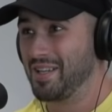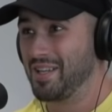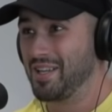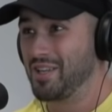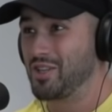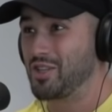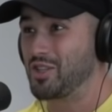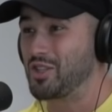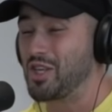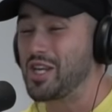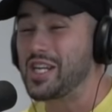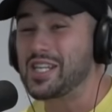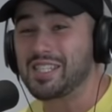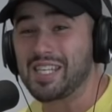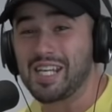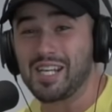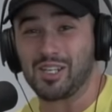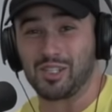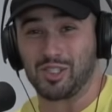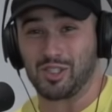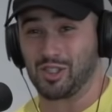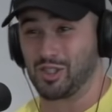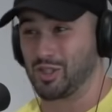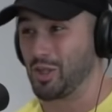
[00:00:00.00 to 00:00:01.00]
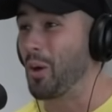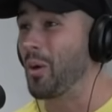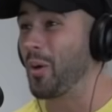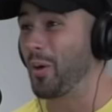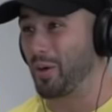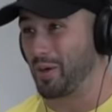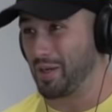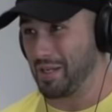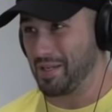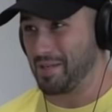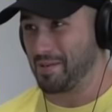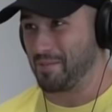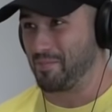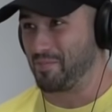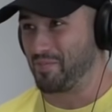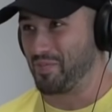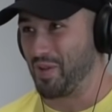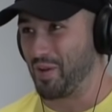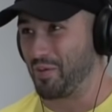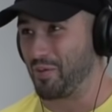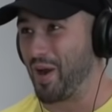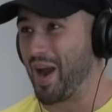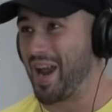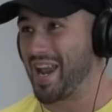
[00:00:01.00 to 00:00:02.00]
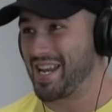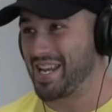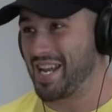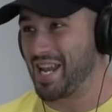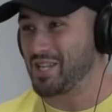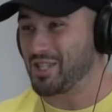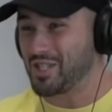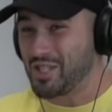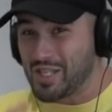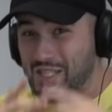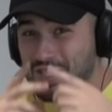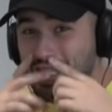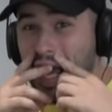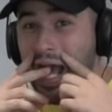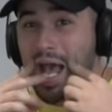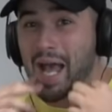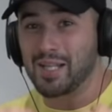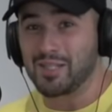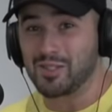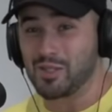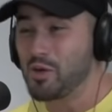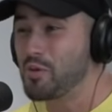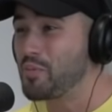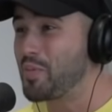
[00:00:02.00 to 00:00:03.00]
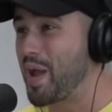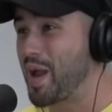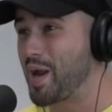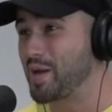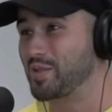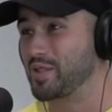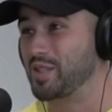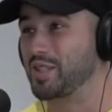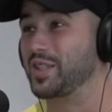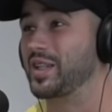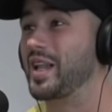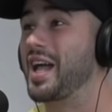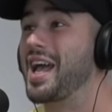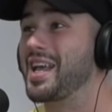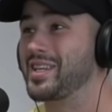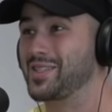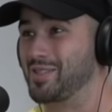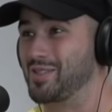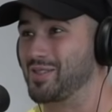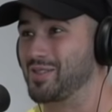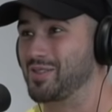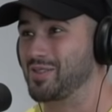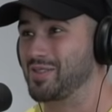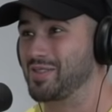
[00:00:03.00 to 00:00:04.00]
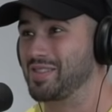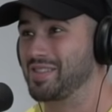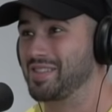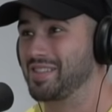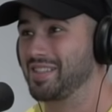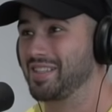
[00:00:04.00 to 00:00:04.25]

She's in a store, right? And she's got two pairs of glasses.